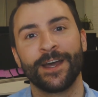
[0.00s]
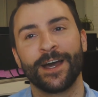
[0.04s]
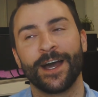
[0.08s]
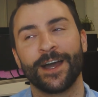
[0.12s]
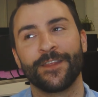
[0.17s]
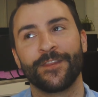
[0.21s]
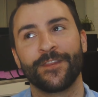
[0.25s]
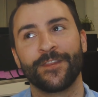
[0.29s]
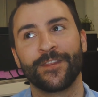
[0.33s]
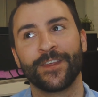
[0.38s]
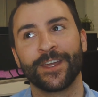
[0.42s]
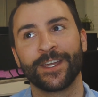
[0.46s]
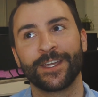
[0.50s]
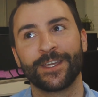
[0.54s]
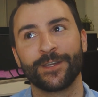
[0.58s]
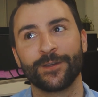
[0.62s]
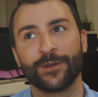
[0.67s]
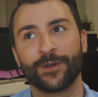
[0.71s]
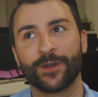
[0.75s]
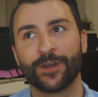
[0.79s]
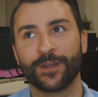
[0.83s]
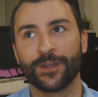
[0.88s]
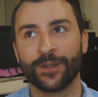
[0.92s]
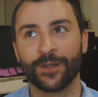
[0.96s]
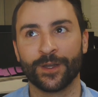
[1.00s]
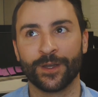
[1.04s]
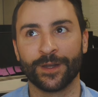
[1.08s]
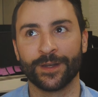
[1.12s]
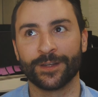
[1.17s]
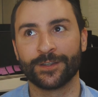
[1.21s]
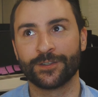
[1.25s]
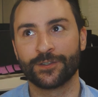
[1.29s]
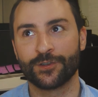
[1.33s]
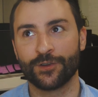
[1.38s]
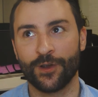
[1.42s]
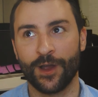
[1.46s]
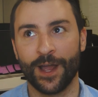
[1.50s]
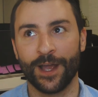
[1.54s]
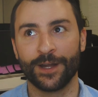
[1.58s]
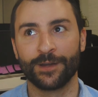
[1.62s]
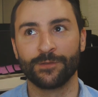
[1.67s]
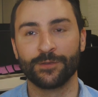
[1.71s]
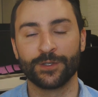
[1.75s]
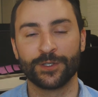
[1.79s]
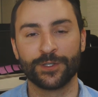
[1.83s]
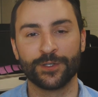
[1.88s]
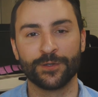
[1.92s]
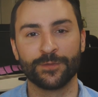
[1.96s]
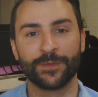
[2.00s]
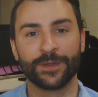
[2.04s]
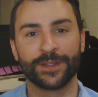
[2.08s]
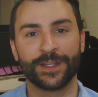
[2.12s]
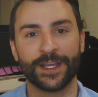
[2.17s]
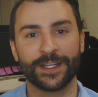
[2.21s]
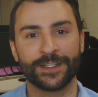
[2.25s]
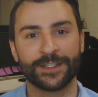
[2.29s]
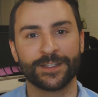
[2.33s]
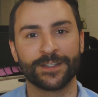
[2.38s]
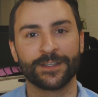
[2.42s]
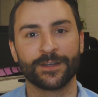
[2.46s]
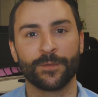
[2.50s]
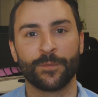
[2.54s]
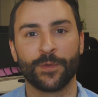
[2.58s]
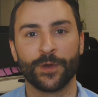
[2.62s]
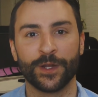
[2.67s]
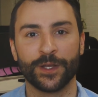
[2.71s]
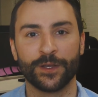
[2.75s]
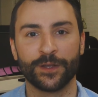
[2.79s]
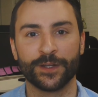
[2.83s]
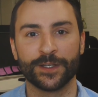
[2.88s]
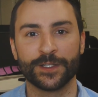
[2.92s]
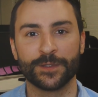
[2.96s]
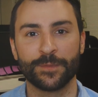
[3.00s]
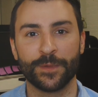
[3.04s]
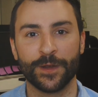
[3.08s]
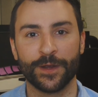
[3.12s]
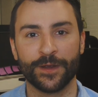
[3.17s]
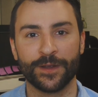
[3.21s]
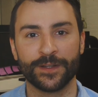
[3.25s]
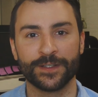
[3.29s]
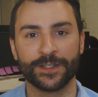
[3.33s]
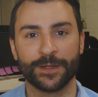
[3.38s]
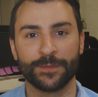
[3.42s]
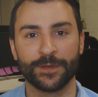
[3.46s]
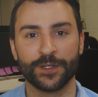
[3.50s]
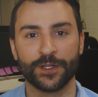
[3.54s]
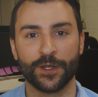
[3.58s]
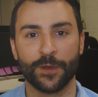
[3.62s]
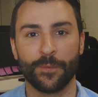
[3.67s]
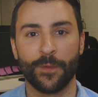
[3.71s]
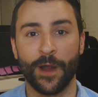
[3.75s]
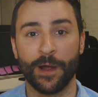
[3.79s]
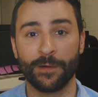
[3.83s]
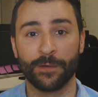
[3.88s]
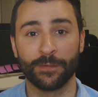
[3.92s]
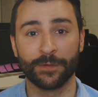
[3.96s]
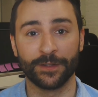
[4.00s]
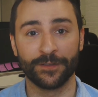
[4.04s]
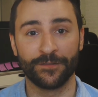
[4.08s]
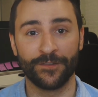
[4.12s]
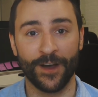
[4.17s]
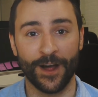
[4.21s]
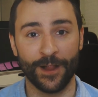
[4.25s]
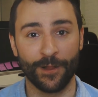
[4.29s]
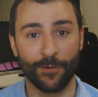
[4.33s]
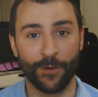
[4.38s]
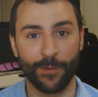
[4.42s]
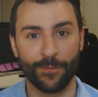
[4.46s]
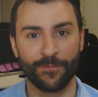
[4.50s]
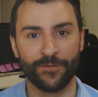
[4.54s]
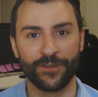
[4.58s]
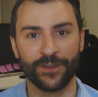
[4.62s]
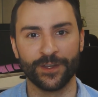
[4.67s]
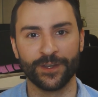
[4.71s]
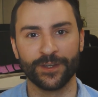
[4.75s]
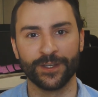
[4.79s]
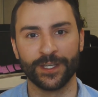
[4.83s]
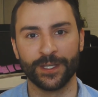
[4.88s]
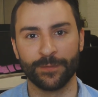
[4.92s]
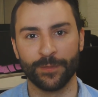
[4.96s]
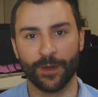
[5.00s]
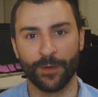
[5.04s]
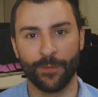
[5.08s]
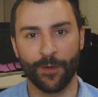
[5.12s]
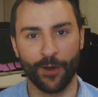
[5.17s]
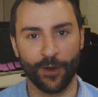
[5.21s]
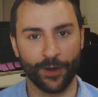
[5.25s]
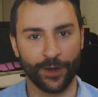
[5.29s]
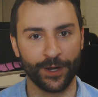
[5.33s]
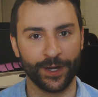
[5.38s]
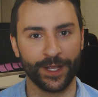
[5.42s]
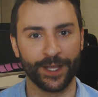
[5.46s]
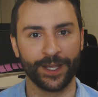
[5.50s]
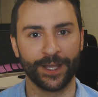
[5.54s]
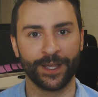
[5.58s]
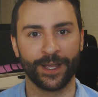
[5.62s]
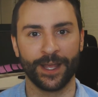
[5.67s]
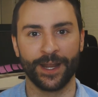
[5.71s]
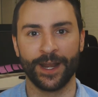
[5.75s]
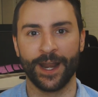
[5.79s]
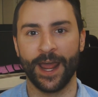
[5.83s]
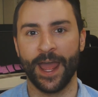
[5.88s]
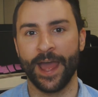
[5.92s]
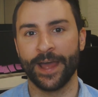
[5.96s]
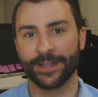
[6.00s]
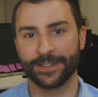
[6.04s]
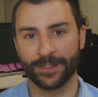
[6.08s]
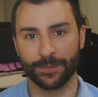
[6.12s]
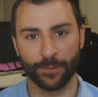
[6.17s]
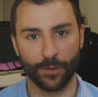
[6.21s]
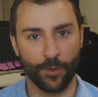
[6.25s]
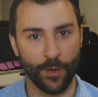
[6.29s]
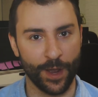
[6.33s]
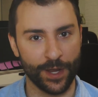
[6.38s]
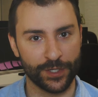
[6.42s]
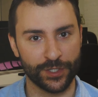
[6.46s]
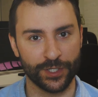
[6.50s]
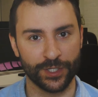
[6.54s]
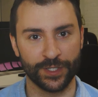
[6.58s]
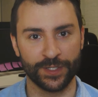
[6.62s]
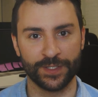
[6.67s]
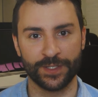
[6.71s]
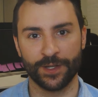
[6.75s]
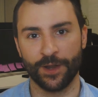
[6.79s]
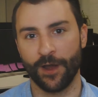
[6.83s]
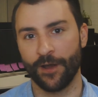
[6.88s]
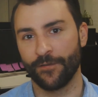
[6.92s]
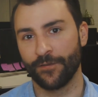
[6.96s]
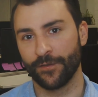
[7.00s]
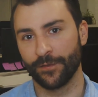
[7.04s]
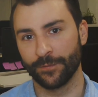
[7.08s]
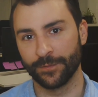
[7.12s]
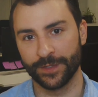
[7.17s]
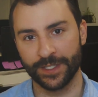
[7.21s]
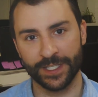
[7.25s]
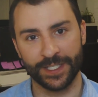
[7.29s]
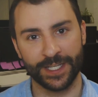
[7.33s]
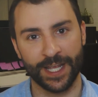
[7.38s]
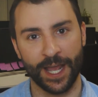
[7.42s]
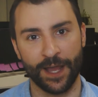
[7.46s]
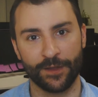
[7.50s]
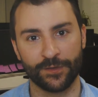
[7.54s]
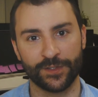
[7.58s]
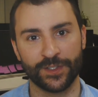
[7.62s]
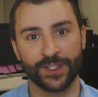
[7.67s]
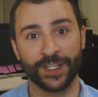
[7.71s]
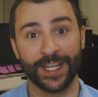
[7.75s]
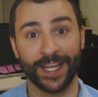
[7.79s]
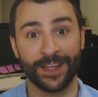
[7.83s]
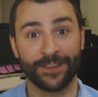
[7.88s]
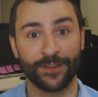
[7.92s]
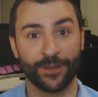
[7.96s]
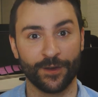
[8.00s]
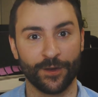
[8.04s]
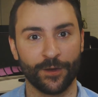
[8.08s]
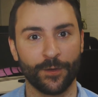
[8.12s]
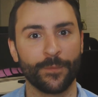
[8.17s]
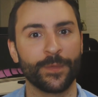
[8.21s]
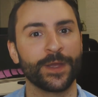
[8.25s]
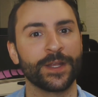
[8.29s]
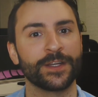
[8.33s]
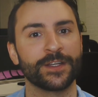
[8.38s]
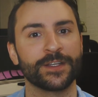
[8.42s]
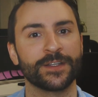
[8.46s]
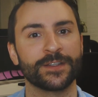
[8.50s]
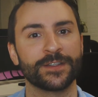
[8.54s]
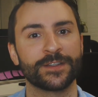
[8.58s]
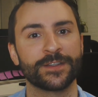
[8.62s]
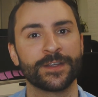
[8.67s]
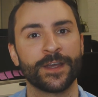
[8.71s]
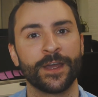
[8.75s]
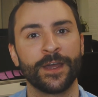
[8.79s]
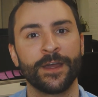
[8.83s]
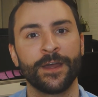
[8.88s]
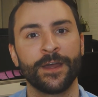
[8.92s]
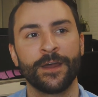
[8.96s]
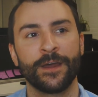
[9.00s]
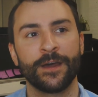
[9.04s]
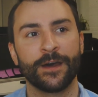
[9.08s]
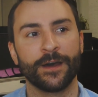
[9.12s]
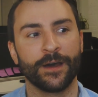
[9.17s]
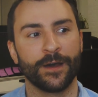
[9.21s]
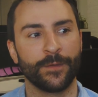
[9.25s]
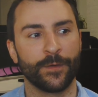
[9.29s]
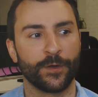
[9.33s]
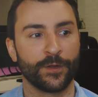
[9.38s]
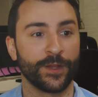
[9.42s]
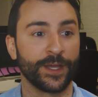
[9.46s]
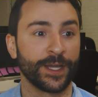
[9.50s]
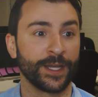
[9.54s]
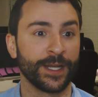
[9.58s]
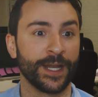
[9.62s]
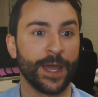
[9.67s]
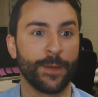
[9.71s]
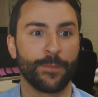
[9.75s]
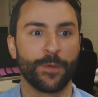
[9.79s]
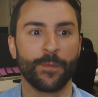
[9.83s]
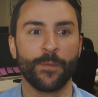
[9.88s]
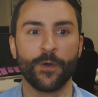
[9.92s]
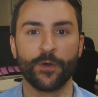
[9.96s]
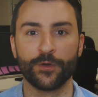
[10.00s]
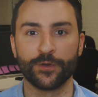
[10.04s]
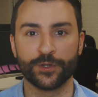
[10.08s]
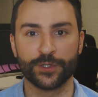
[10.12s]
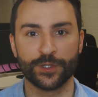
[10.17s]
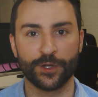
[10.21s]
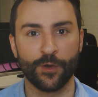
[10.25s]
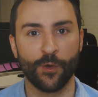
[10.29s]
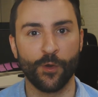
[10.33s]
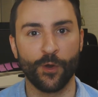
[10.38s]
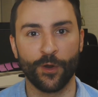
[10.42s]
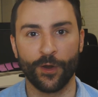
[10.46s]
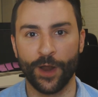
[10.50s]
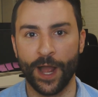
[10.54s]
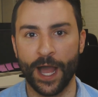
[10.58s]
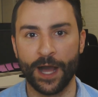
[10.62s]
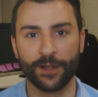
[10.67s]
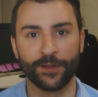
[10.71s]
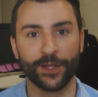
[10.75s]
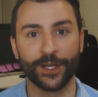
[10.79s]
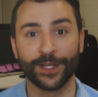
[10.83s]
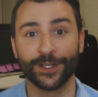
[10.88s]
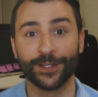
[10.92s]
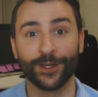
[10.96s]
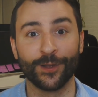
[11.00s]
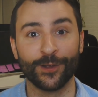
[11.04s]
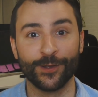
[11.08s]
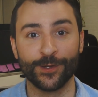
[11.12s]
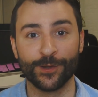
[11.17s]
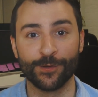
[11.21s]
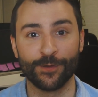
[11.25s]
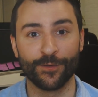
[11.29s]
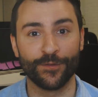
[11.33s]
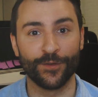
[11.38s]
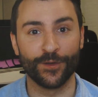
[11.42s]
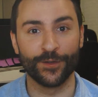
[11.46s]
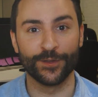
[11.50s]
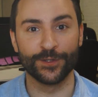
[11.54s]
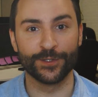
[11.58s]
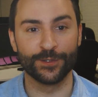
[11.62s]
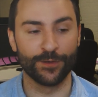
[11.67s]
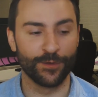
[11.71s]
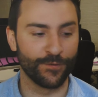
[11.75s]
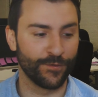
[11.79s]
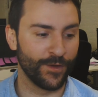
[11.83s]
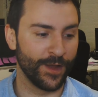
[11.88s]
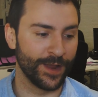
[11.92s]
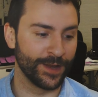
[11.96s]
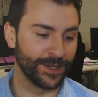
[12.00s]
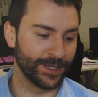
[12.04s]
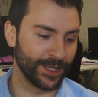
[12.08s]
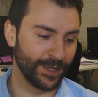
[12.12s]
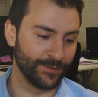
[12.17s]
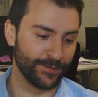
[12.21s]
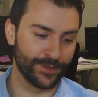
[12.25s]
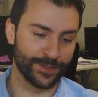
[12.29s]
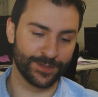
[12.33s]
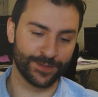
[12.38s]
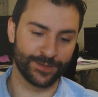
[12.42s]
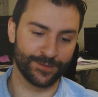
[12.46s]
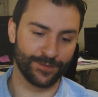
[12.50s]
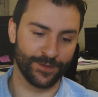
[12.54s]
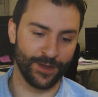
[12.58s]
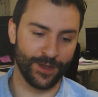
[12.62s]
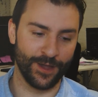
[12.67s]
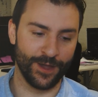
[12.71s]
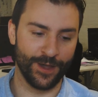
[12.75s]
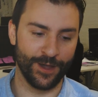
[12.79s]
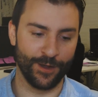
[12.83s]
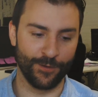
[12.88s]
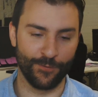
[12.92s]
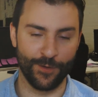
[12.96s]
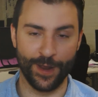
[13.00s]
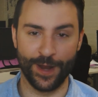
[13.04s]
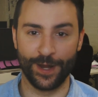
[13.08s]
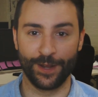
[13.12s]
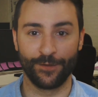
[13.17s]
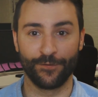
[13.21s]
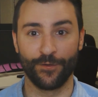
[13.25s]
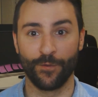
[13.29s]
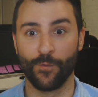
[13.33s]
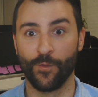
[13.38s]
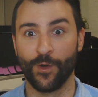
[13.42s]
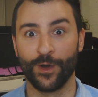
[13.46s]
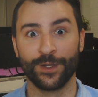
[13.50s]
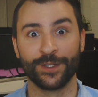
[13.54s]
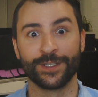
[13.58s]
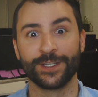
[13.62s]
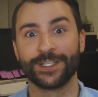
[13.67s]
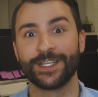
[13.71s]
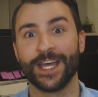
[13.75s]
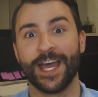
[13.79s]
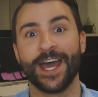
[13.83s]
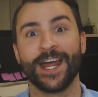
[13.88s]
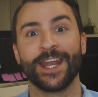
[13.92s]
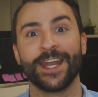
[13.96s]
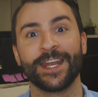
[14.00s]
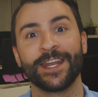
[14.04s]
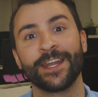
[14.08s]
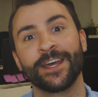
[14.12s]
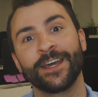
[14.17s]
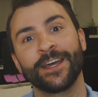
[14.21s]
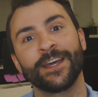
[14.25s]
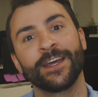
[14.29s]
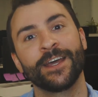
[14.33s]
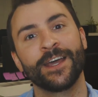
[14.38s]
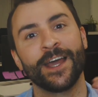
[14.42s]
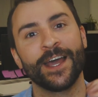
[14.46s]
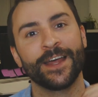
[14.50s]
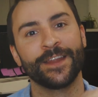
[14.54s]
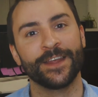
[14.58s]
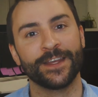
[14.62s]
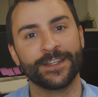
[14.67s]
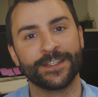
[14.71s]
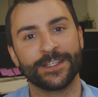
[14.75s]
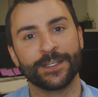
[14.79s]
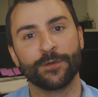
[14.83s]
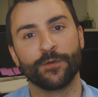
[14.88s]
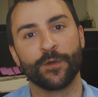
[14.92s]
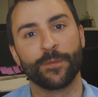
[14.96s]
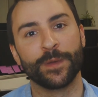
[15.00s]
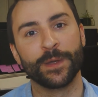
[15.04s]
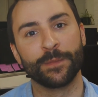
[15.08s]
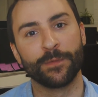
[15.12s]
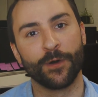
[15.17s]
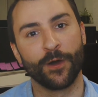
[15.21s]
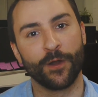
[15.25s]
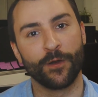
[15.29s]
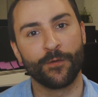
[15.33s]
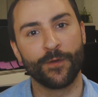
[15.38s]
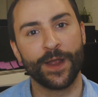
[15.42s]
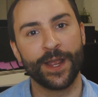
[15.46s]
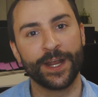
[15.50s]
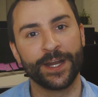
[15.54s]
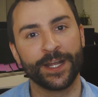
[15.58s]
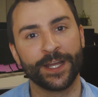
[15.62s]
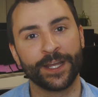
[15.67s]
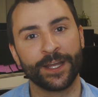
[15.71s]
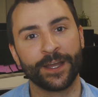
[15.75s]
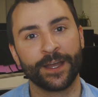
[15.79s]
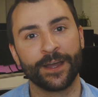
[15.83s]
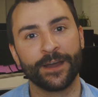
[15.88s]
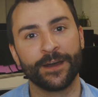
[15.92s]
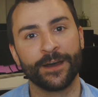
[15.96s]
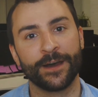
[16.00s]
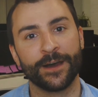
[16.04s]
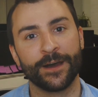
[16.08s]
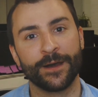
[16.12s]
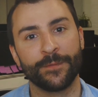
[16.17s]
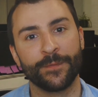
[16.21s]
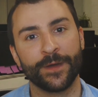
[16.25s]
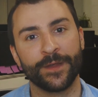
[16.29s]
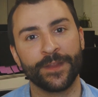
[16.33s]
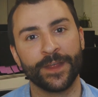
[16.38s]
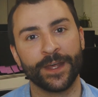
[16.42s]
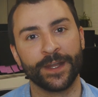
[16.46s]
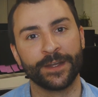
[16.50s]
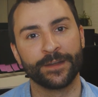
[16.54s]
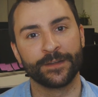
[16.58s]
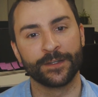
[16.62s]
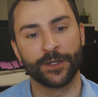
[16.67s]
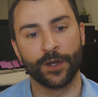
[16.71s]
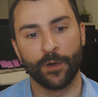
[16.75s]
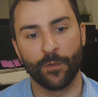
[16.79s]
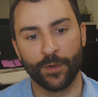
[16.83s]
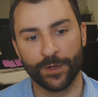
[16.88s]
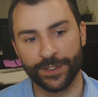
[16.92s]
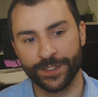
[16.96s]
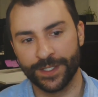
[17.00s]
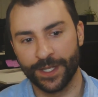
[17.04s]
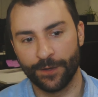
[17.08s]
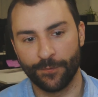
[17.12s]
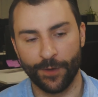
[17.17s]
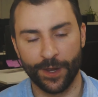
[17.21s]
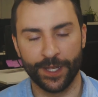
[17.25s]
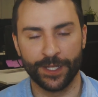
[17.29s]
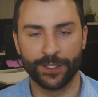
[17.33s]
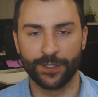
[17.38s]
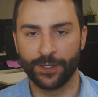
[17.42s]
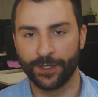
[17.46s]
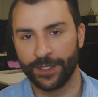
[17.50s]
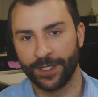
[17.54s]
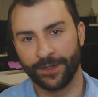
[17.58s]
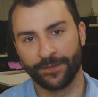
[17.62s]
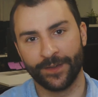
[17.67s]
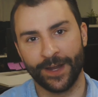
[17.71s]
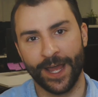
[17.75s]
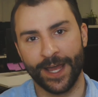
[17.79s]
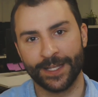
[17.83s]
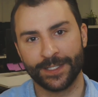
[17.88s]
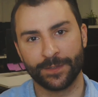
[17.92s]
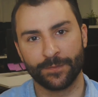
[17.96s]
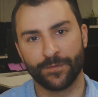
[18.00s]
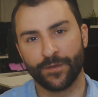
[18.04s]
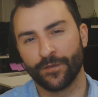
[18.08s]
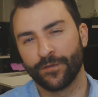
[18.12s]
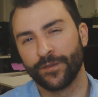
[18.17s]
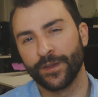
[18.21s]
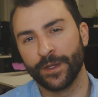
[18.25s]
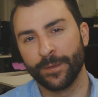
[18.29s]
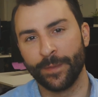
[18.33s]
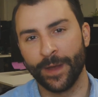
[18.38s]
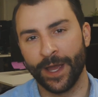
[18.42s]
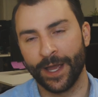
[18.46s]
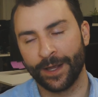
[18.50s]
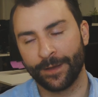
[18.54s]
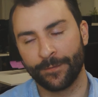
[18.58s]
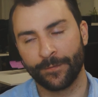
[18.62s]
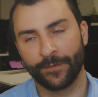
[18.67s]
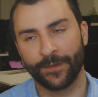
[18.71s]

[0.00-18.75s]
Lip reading: I think you can try to assume that that's a pretty good experience. I mean, you could probably follow up via email marketing and ask them questions and offer them discounts to get their opinions, or like a net promoter score. How likely are you to refer this to a friend? Give us a rating from 1 to 10 and then see where people are rating. And then, once they rate, you can even ask them for feedback.